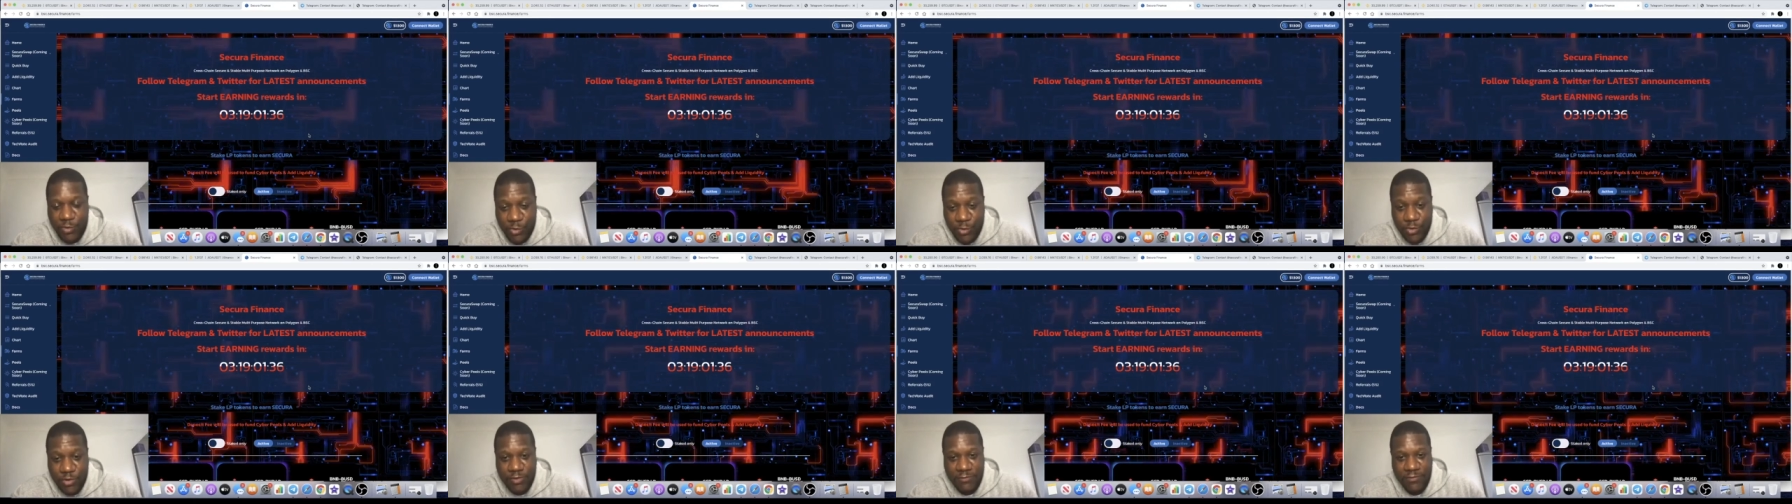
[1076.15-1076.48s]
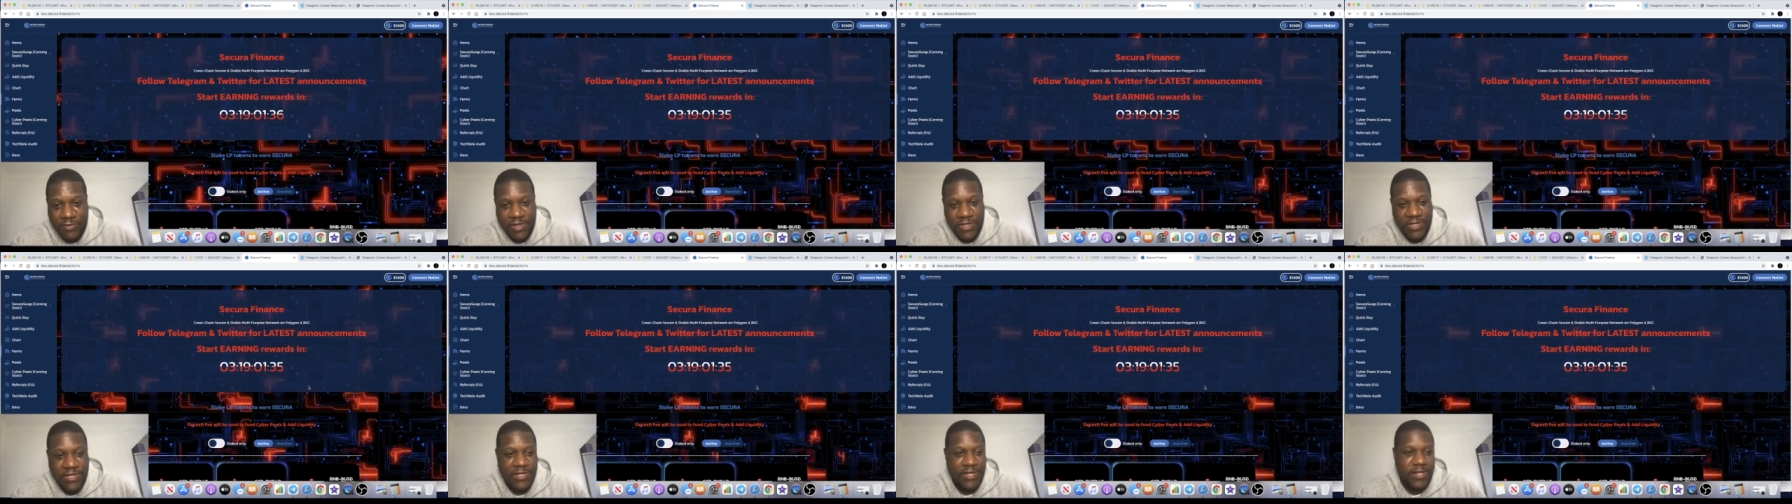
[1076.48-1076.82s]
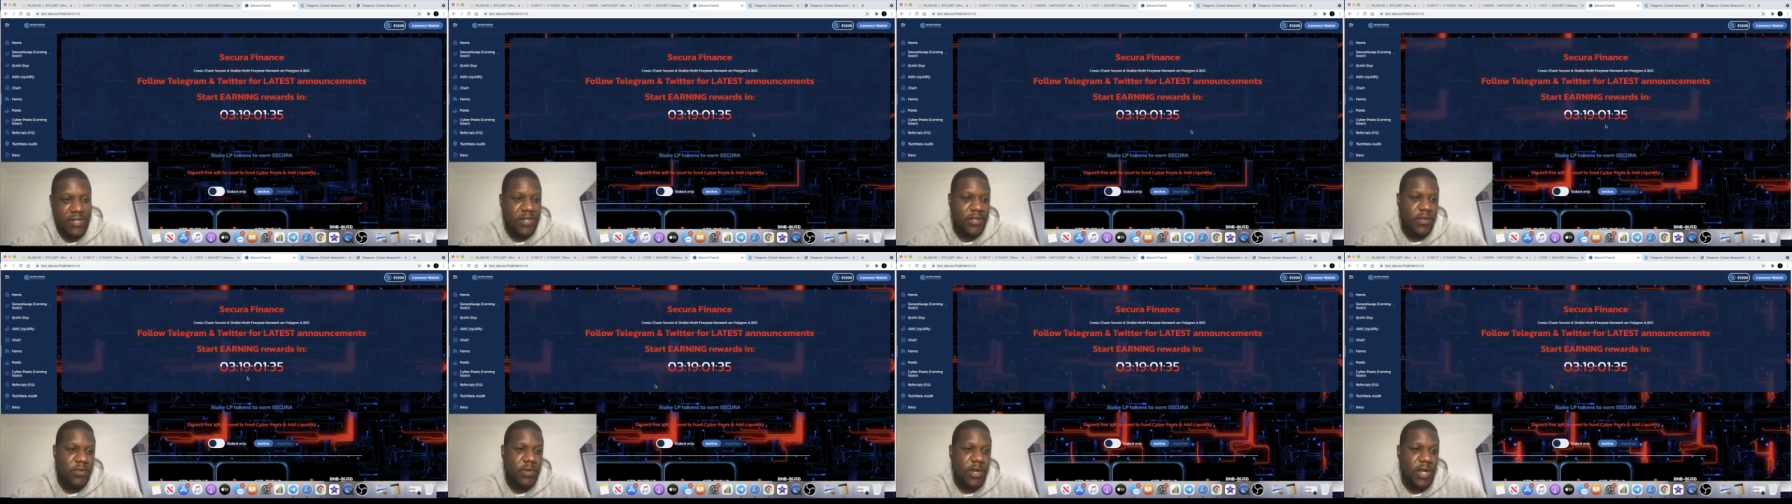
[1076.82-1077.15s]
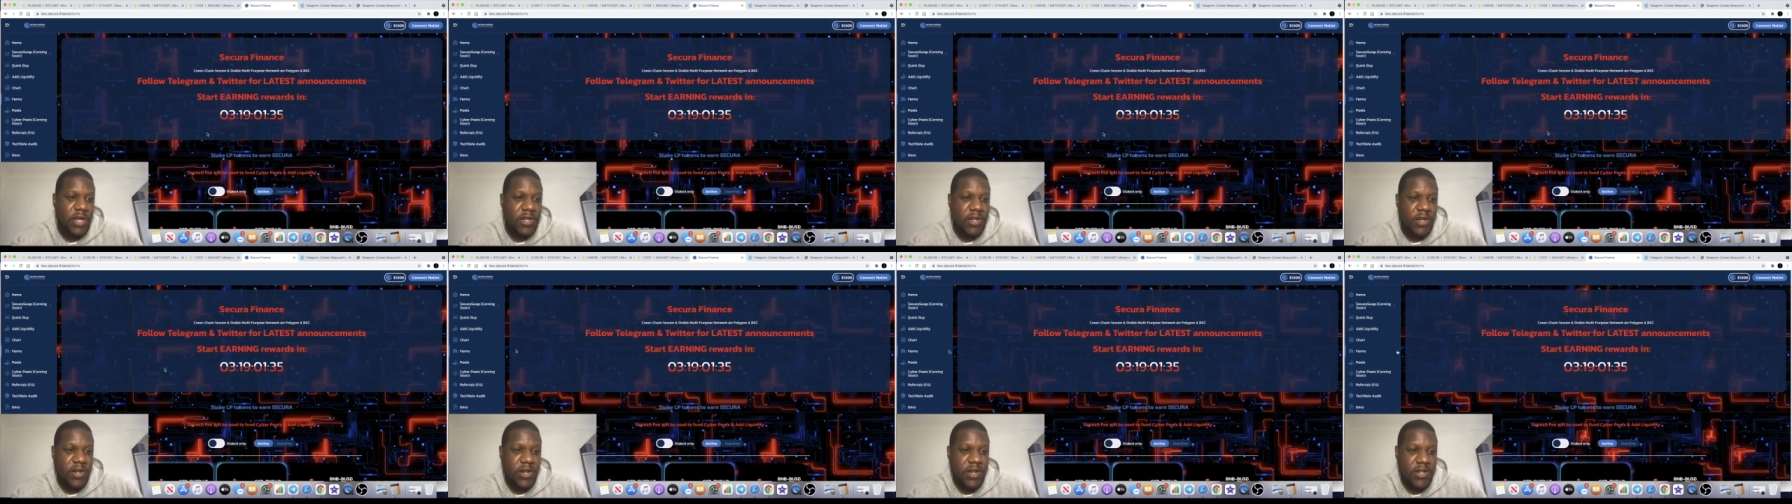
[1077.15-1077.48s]
all of us all
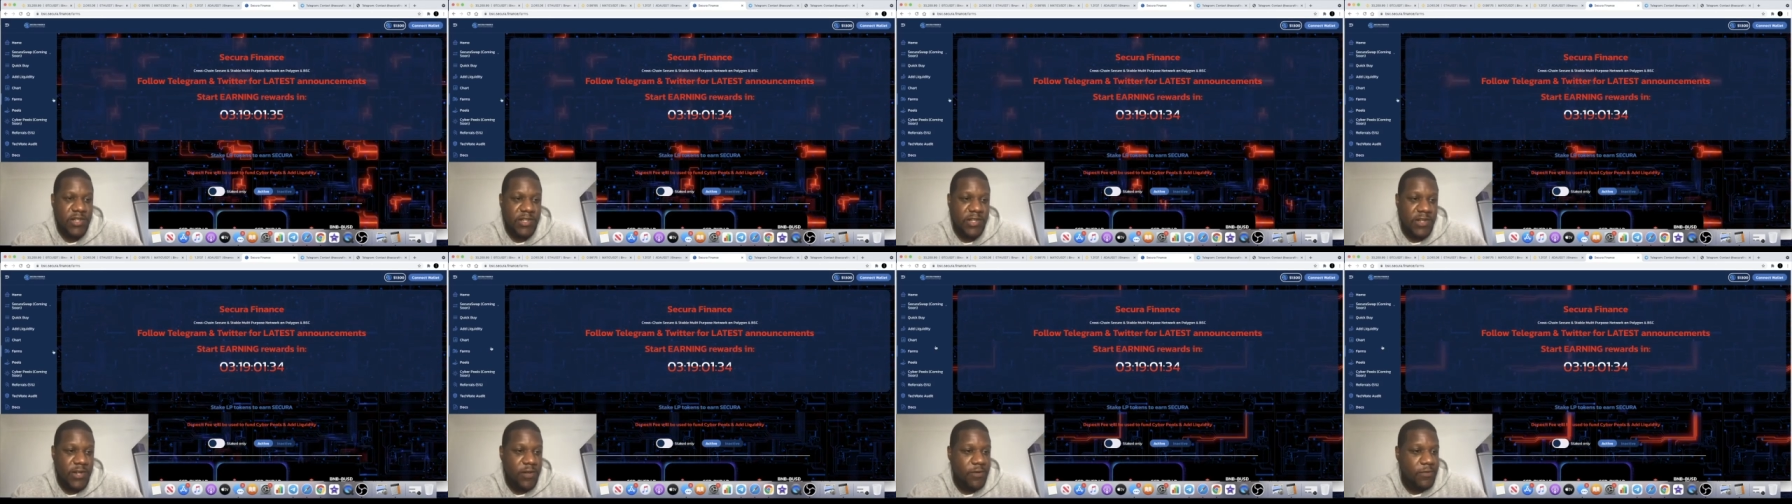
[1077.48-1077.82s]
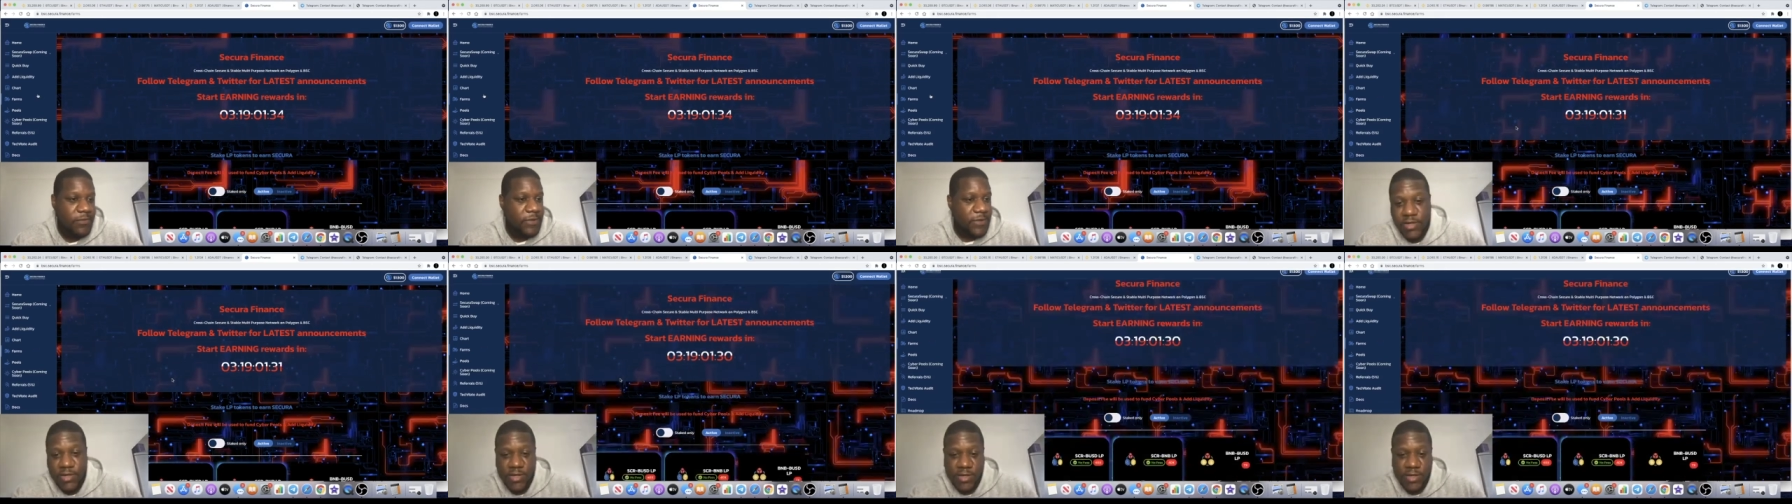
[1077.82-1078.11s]
right guys so